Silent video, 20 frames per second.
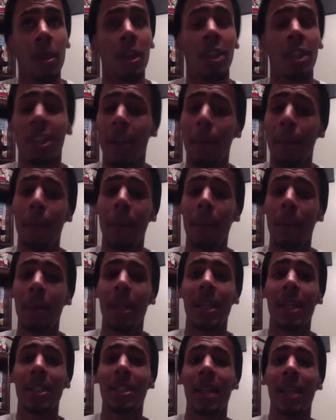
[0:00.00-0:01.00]
some people
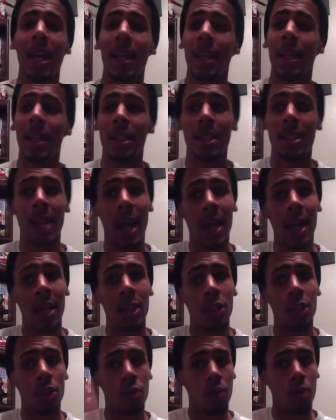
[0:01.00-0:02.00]
that's saying that it's kind of
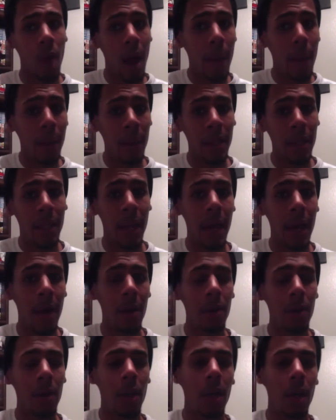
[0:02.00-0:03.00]
dropping
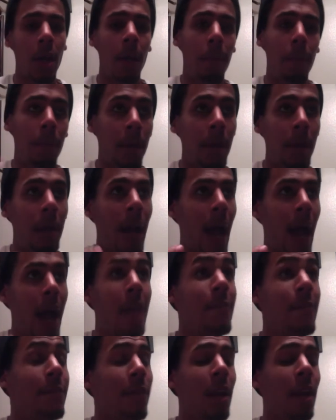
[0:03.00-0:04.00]
down, but I
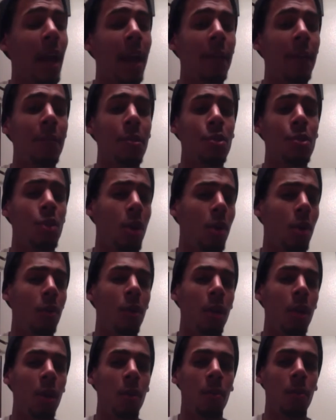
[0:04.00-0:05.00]
feel like if you don't
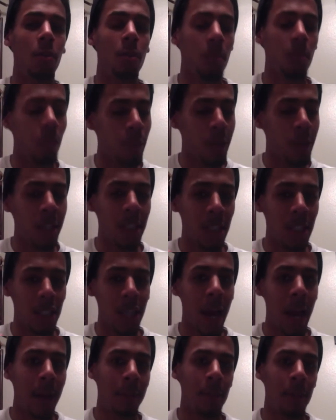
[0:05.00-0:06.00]
really read the
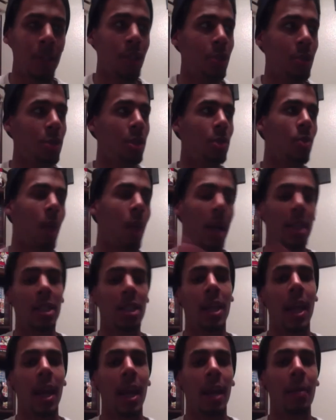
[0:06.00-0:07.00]
chapters and you just watch the
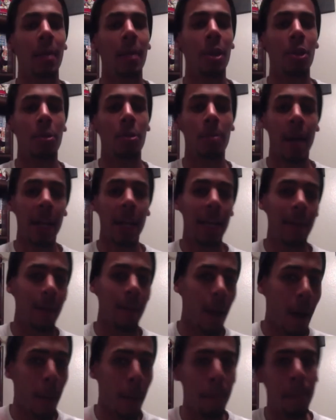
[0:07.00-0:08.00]
anime, you might get
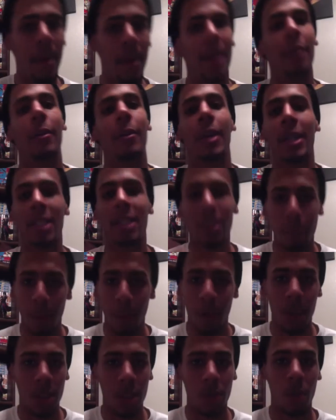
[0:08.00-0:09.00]
a better
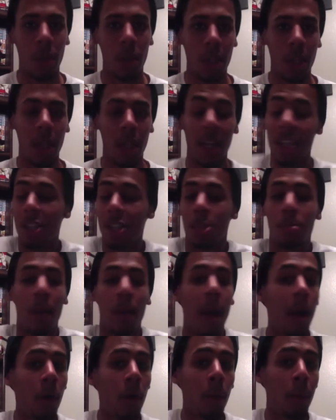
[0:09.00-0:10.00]
experience with it. And that's just
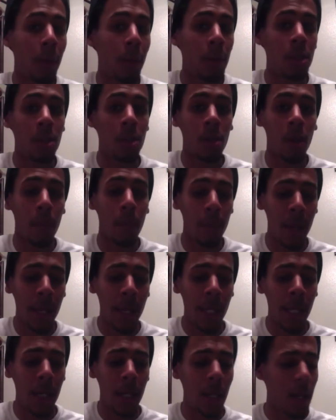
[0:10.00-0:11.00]
my own personal
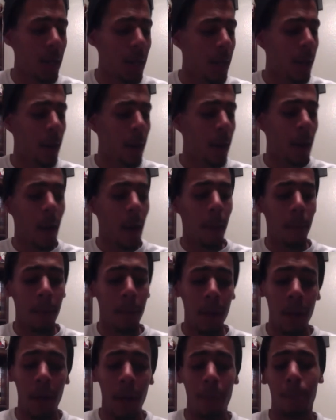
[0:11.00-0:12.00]
opinion.
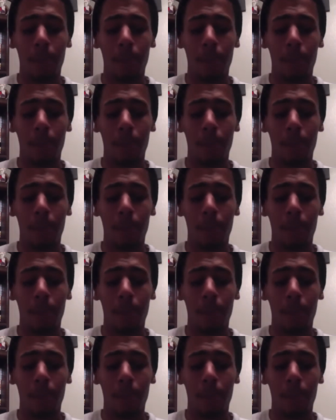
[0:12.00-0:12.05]
But